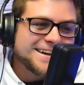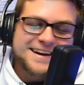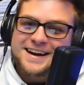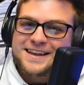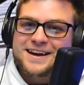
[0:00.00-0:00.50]

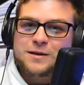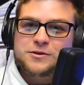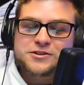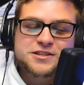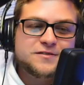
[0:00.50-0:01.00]
got you got to be
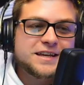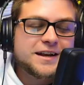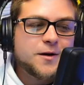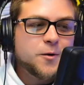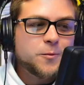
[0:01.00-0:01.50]
able to chip to get
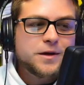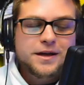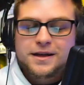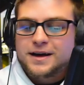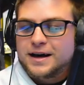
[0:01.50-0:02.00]
home,
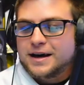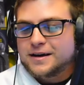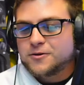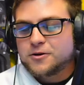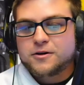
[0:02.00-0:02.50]
uh,
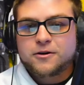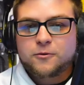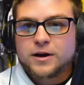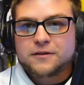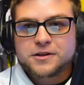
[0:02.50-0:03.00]
or or
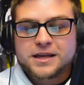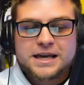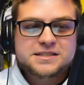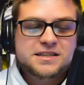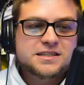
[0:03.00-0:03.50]
whatever the
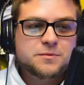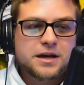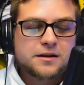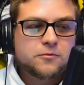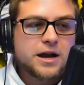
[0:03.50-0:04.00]
case is,
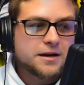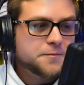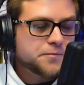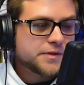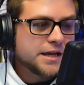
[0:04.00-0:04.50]
man. Right.
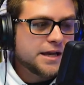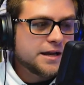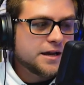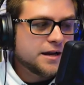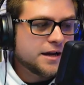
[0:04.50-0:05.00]
And,
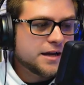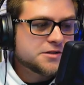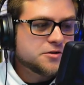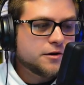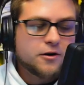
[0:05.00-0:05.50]
and, I
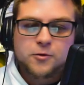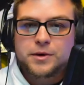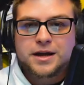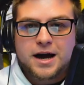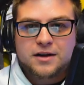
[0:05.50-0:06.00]
guess you can call it
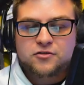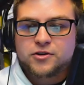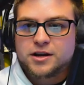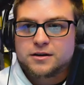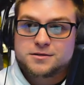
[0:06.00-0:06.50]

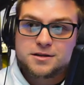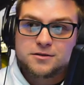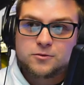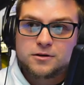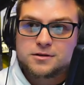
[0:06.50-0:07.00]
MacGyvering. There's
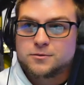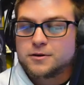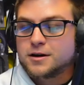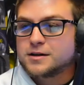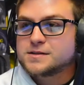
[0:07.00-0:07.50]
other words we're
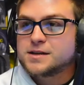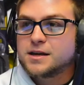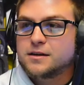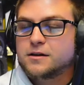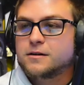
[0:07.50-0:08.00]
not going to say
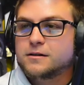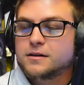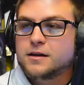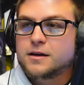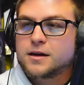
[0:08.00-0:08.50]
here, and
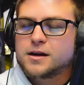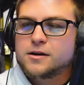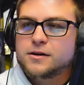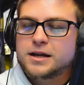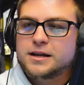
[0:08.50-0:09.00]
you
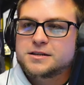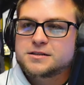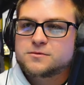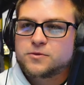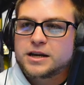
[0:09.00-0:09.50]
know, and it's
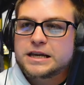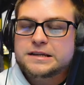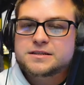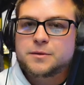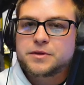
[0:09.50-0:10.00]
just
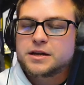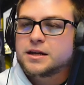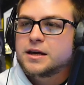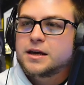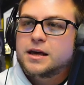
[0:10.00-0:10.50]
rigging something.
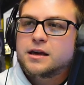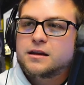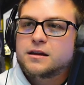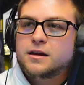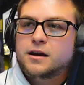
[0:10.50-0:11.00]

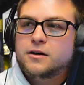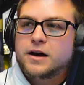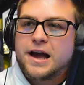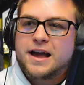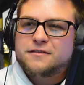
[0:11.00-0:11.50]
And you know,
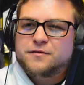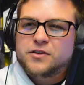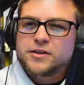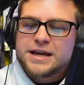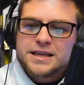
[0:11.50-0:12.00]
I
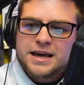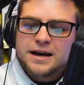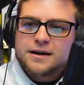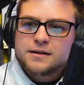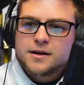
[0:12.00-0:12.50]
feel like
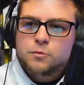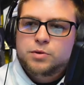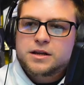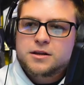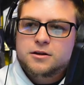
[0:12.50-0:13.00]
yeah,
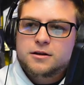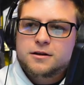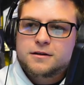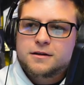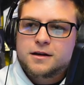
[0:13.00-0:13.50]
but you,
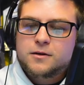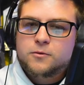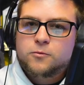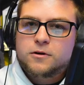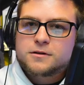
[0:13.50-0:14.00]
it, it
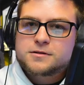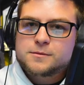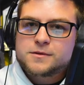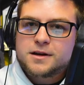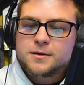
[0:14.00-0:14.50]
works
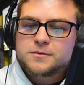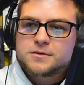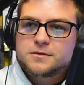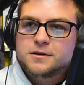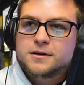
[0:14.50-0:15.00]

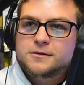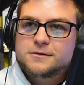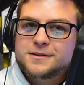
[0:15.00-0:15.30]
sometimes. You know,